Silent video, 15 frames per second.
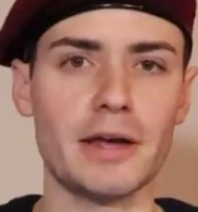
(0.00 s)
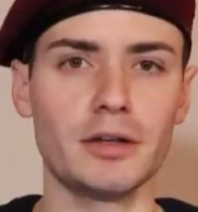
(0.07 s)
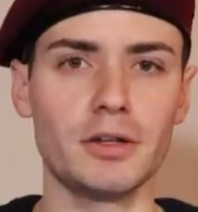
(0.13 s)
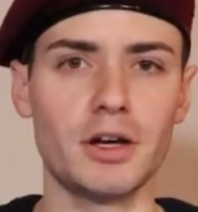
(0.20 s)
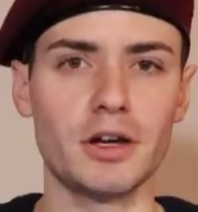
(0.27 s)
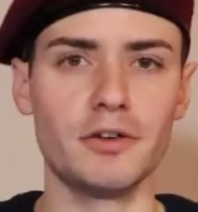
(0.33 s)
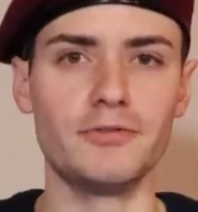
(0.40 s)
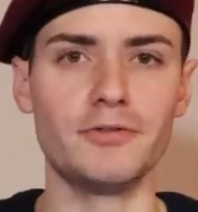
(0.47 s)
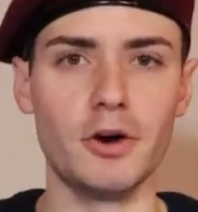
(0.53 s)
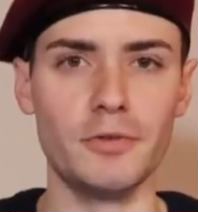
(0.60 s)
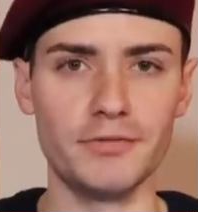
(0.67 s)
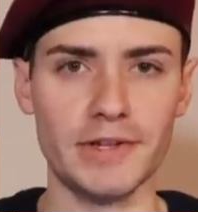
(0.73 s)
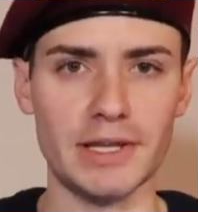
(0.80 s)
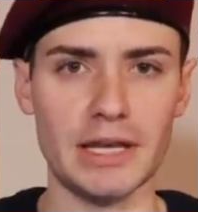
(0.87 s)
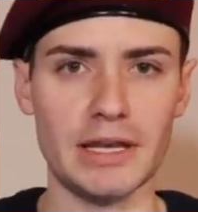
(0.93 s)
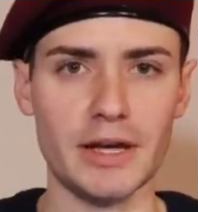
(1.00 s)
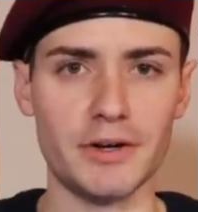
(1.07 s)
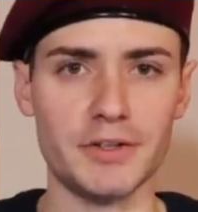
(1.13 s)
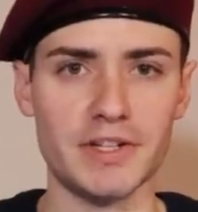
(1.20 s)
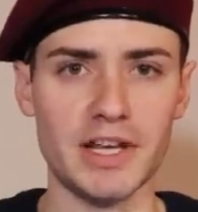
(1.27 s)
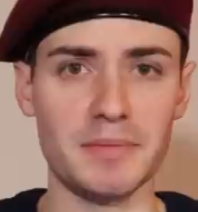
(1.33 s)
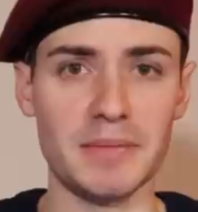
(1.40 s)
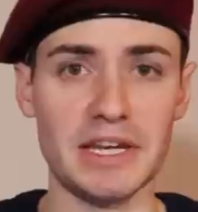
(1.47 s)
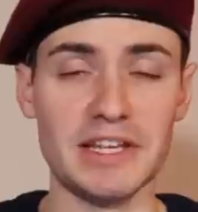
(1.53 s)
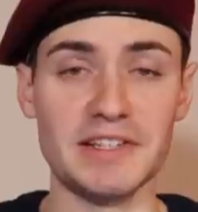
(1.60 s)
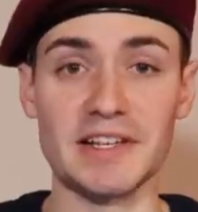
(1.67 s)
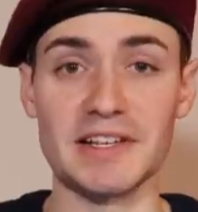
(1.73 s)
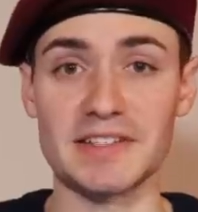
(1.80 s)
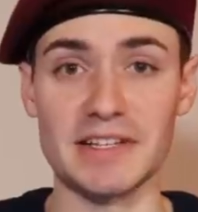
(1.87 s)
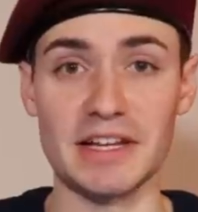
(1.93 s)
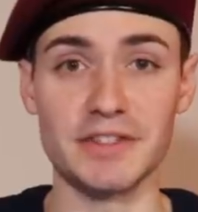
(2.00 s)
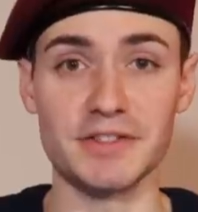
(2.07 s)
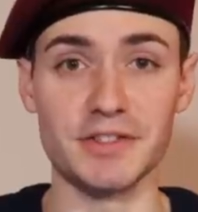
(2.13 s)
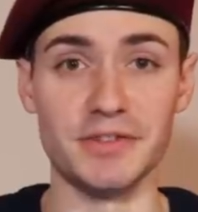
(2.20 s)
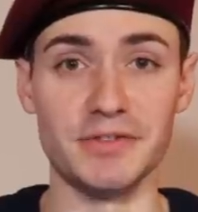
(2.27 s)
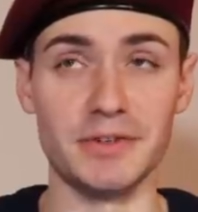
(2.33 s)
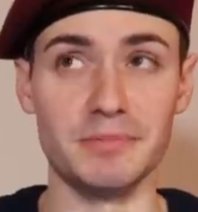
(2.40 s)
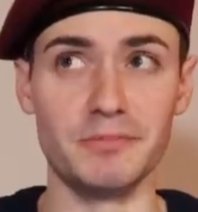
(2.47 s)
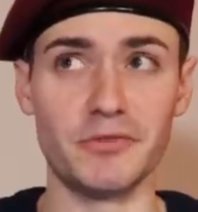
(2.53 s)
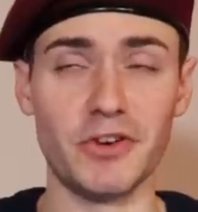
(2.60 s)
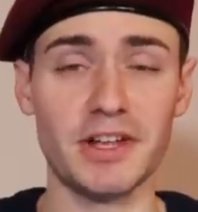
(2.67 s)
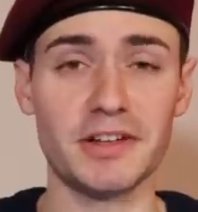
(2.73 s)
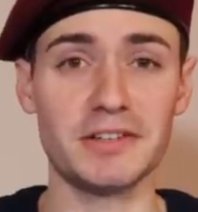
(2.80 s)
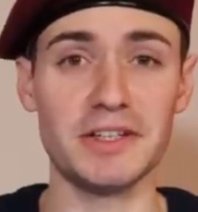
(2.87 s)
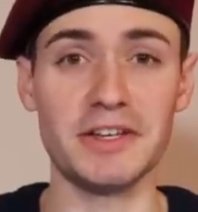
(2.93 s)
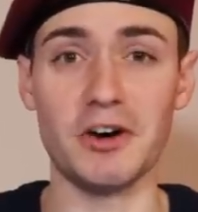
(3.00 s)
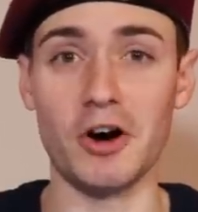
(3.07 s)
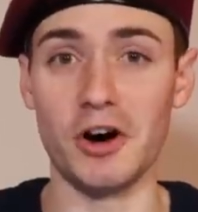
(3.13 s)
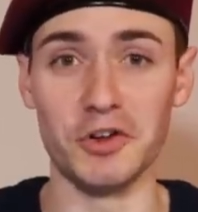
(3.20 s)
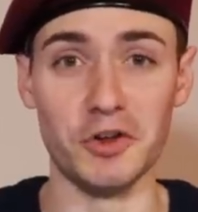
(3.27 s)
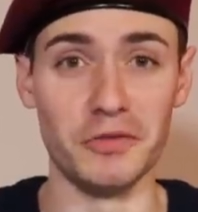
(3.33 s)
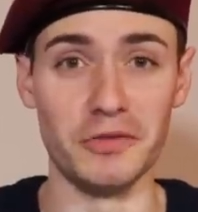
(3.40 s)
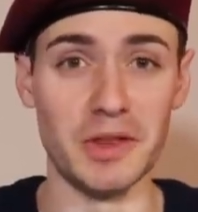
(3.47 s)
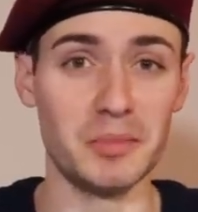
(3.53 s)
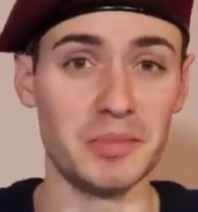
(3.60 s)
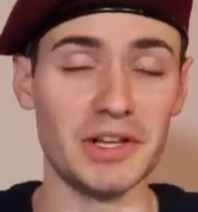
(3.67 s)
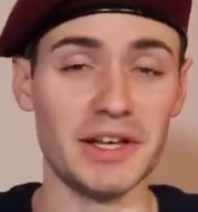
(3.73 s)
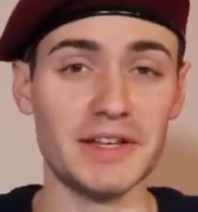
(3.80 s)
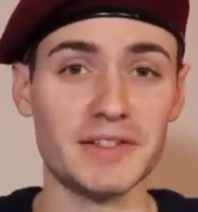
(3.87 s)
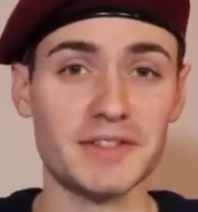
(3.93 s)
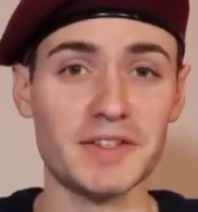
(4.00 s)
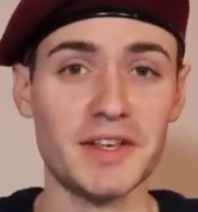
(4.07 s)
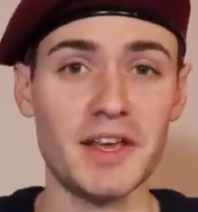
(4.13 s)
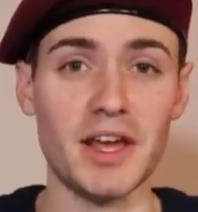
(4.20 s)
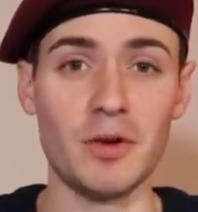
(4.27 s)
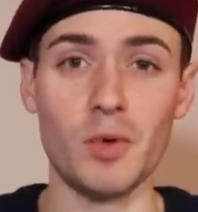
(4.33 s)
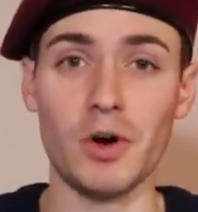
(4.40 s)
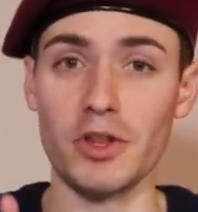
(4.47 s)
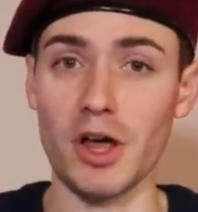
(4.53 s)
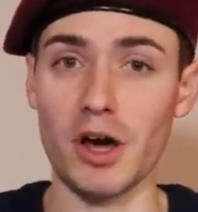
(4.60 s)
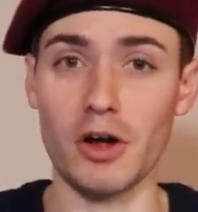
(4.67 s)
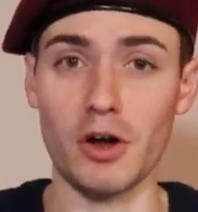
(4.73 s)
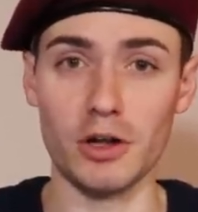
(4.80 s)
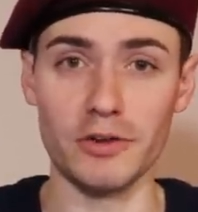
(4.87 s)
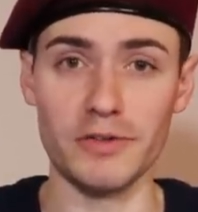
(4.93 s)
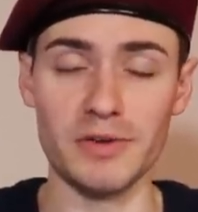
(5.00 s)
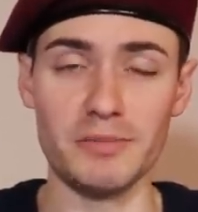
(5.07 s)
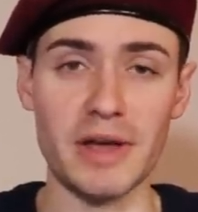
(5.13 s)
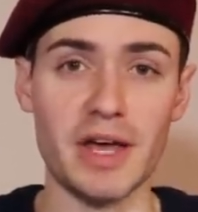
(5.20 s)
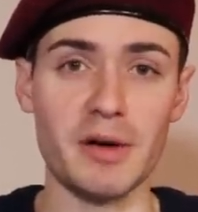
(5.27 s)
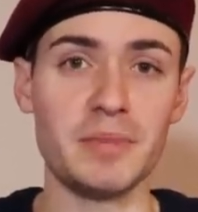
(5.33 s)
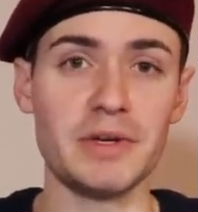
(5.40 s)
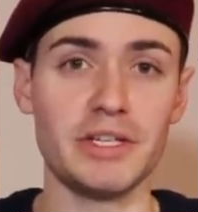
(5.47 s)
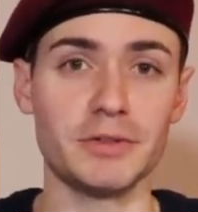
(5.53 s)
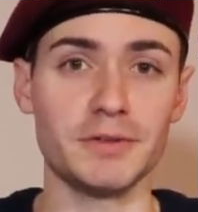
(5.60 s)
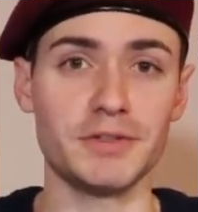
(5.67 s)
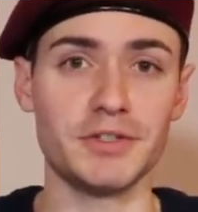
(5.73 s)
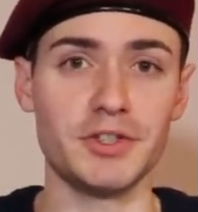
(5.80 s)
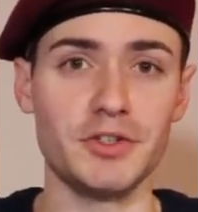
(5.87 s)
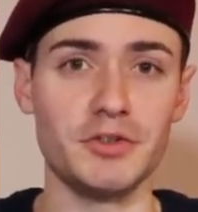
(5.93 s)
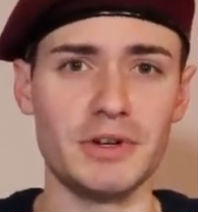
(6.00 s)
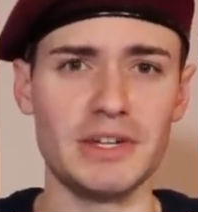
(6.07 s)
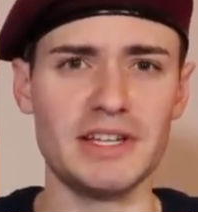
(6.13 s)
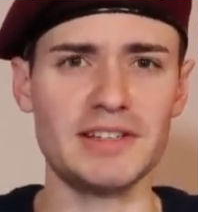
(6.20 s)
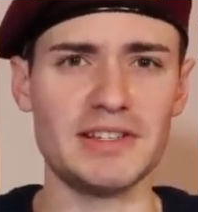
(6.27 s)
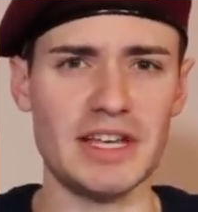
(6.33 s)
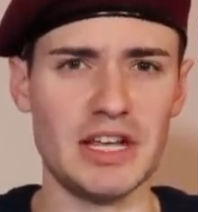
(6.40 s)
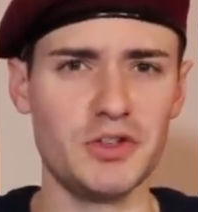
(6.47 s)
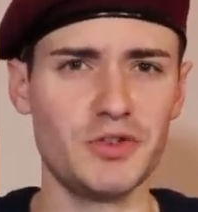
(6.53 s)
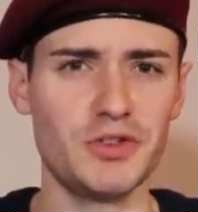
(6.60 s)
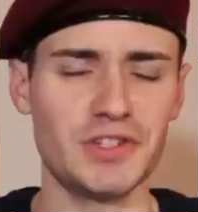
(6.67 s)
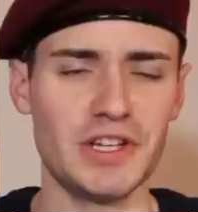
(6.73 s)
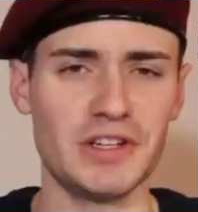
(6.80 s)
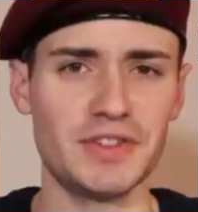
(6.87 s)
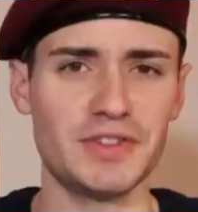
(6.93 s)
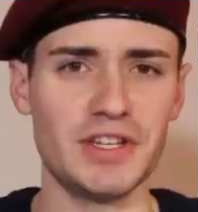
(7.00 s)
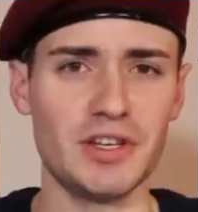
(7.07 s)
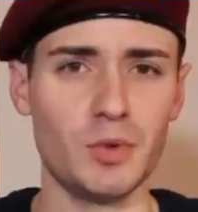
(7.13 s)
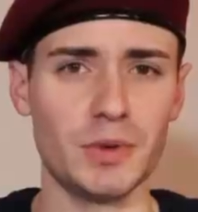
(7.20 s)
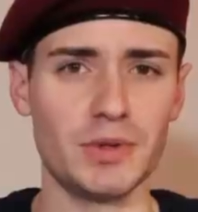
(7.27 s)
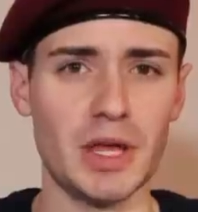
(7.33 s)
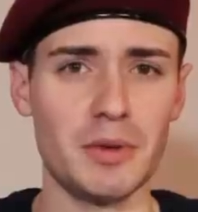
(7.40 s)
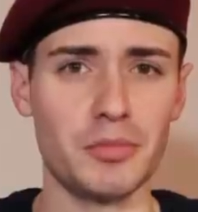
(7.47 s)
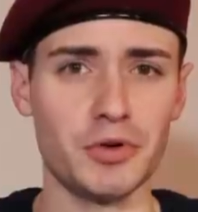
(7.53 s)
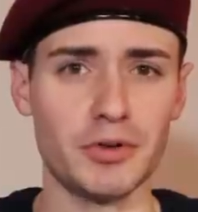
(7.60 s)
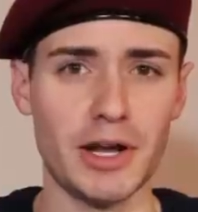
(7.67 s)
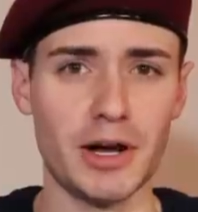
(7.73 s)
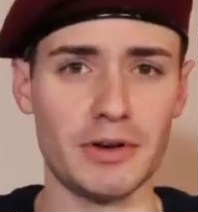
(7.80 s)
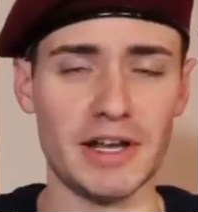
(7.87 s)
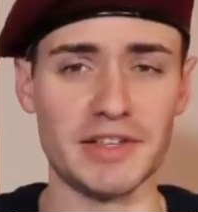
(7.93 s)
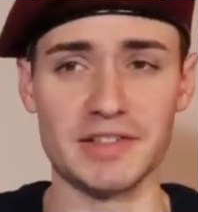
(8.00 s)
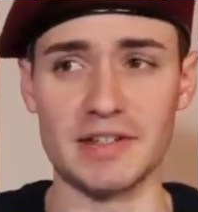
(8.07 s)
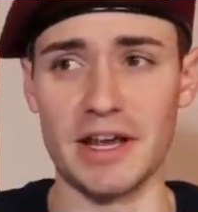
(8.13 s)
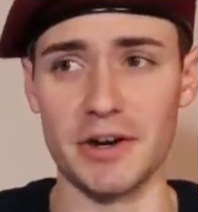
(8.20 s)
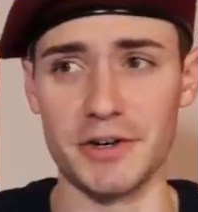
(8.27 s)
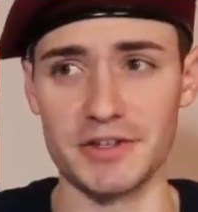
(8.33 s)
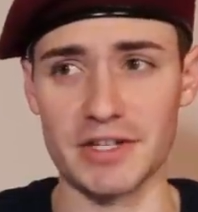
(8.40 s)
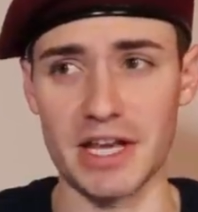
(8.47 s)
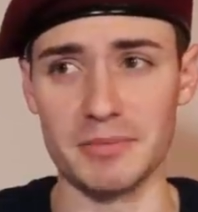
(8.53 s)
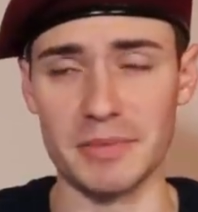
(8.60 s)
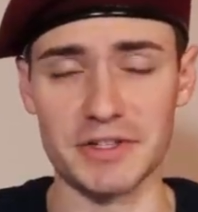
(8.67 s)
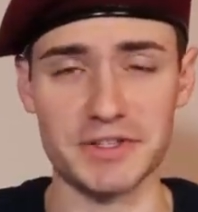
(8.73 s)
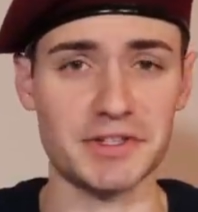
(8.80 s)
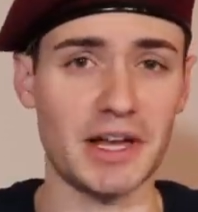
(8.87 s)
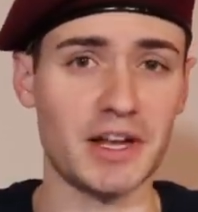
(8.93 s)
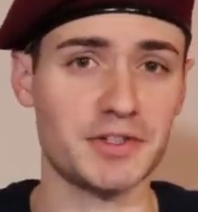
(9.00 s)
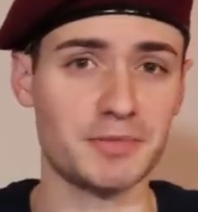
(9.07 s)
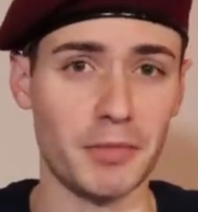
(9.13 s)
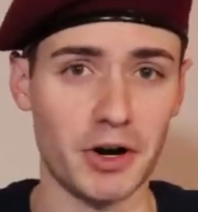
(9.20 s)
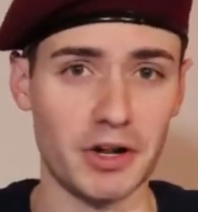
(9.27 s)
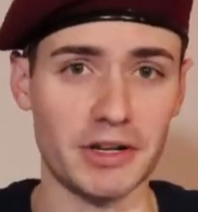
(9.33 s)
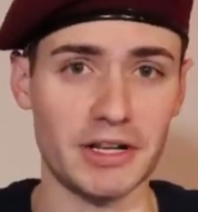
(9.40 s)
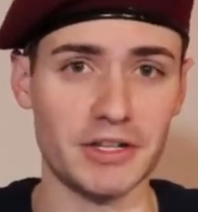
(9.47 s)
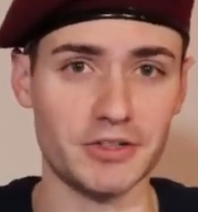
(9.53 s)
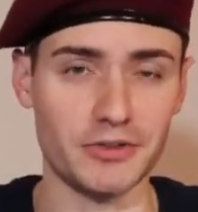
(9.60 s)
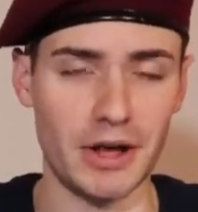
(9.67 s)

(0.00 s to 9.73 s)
catalog of foam flinging entertainment is extensive and frankly all over the place. And while not all of it may appeal to you, it is interesting to see what they put out as an entertainment slash marketing